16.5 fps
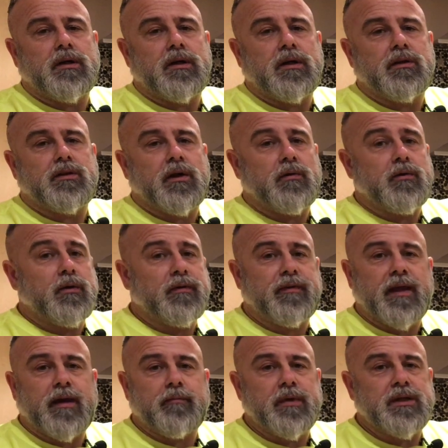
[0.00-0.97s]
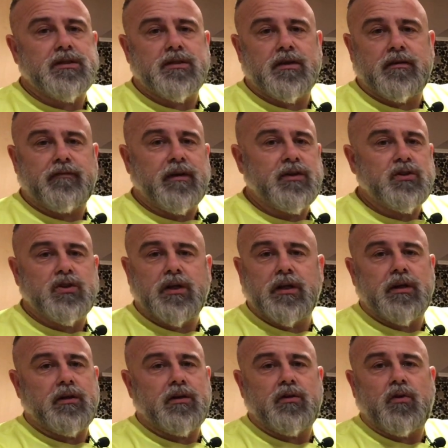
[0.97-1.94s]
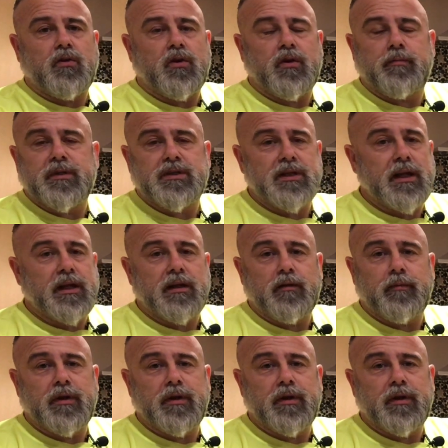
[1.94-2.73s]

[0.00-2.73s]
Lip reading: I don't know if that means that eventually they're not going to be selling them